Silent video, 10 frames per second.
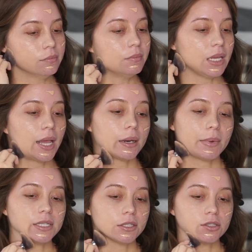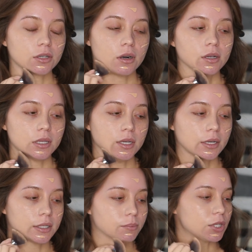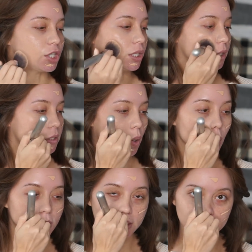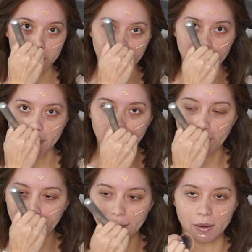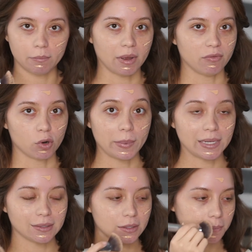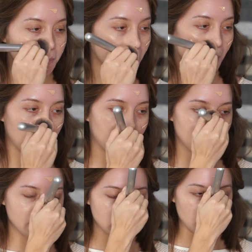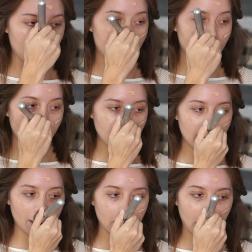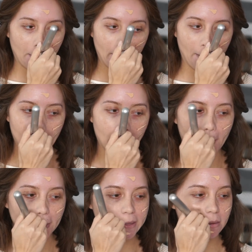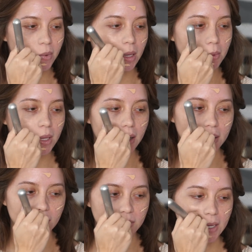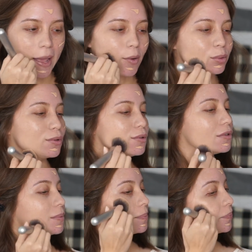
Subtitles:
me and my sister are the youngest, but she is older than me by 4 minutes. So I am the baby of the house.